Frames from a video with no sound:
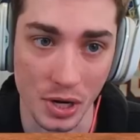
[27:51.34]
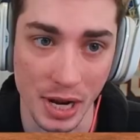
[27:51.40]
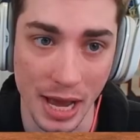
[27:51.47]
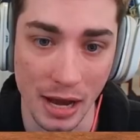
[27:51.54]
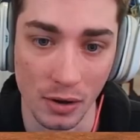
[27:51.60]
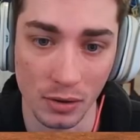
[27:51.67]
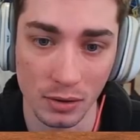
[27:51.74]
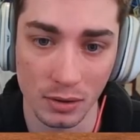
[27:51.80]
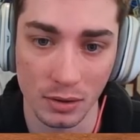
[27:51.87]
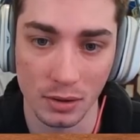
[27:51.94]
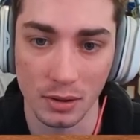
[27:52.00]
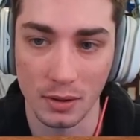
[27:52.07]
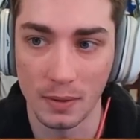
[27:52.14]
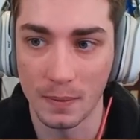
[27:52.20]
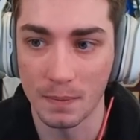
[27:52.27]
now.
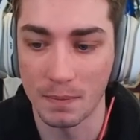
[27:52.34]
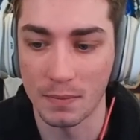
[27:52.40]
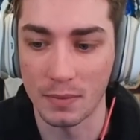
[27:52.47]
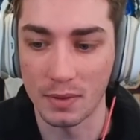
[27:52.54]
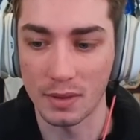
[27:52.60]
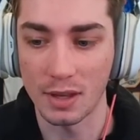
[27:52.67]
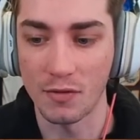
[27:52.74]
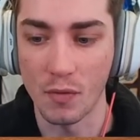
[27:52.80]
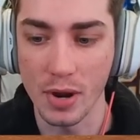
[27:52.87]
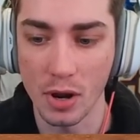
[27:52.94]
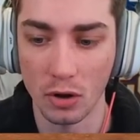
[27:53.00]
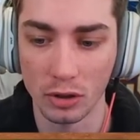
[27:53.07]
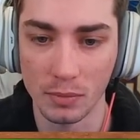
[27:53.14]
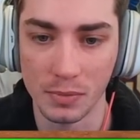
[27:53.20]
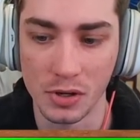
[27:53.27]
If we
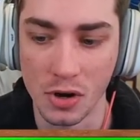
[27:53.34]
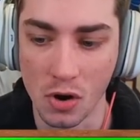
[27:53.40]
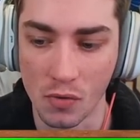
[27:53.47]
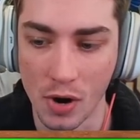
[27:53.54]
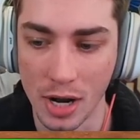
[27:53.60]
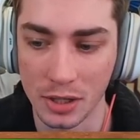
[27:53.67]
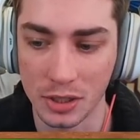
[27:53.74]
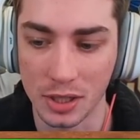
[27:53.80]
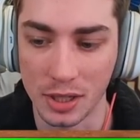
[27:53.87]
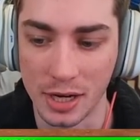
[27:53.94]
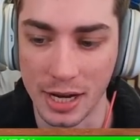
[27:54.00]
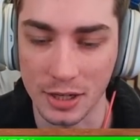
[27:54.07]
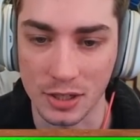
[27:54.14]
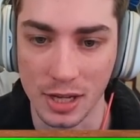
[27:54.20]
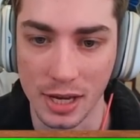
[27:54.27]
hold him to no runs in the
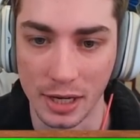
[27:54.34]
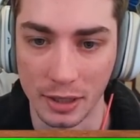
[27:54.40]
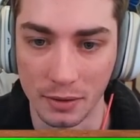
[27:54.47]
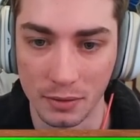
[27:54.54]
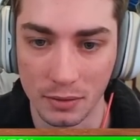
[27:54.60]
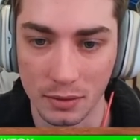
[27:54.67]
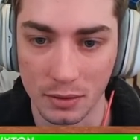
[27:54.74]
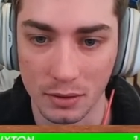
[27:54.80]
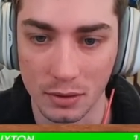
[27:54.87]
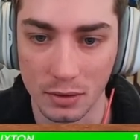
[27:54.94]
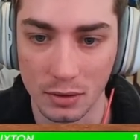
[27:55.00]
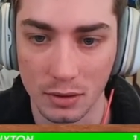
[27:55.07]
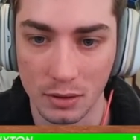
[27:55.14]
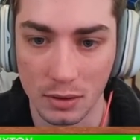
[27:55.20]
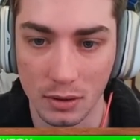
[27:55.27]
next inning,
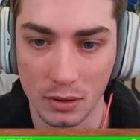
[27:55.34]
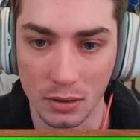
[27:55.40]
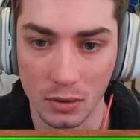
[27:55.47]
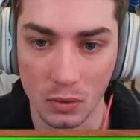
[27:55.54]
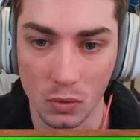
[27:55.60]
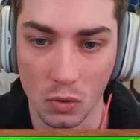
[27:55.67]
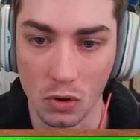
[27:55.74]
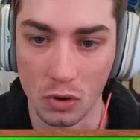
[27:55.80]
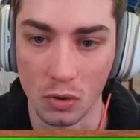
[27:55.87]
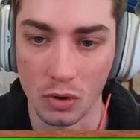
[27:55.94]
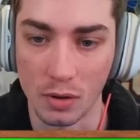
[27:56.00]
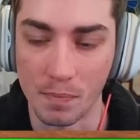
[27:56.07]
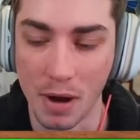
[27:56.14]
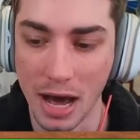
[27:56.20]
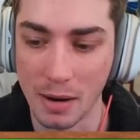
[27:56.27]

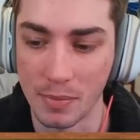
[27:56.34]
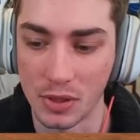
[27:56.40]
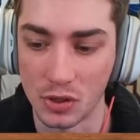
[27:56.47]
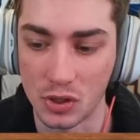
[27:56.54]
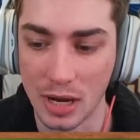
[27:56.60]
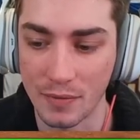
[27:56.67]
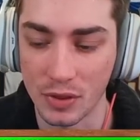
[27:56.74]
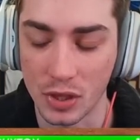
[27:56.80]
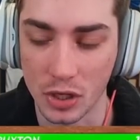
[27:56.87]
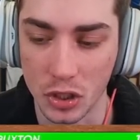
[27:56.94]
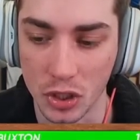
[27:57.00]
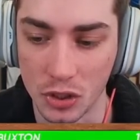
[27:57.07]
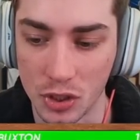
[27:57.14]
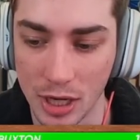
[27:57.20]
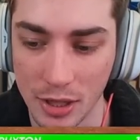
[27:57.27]
or bottom of the 7th, I
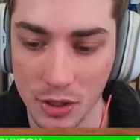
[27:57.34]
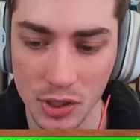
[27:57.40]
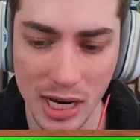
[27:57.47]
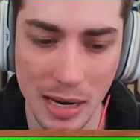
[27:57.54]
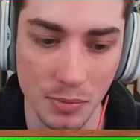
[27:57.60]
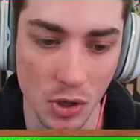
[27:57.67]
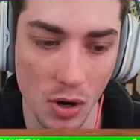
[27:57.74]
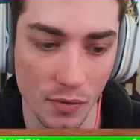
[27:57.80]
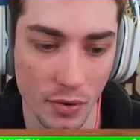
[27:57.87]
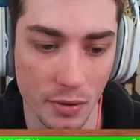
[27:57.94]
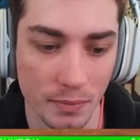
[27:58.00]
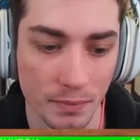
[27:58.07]
should say, this game's over.